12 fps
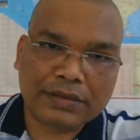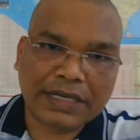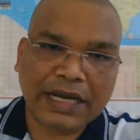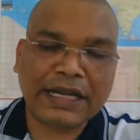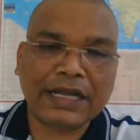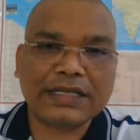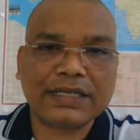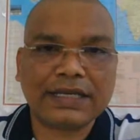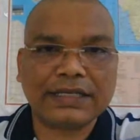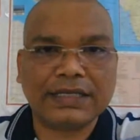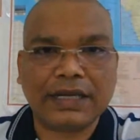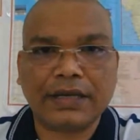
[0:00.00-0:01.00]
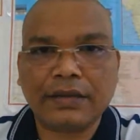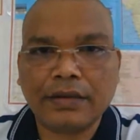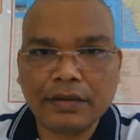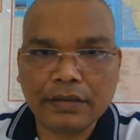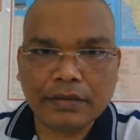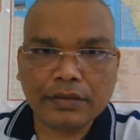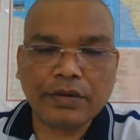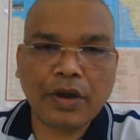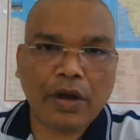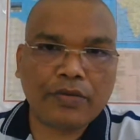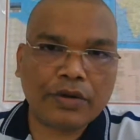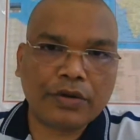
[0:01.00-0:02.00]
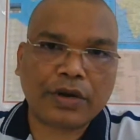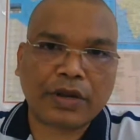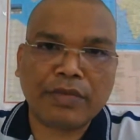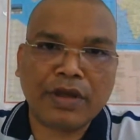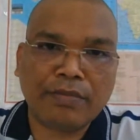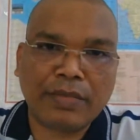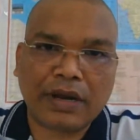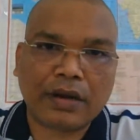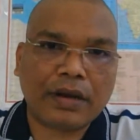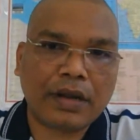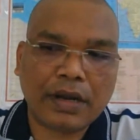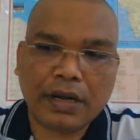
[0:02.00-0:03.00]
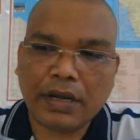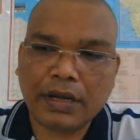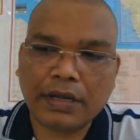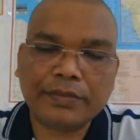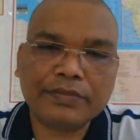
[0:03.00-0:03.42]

sentences, you have to remember. And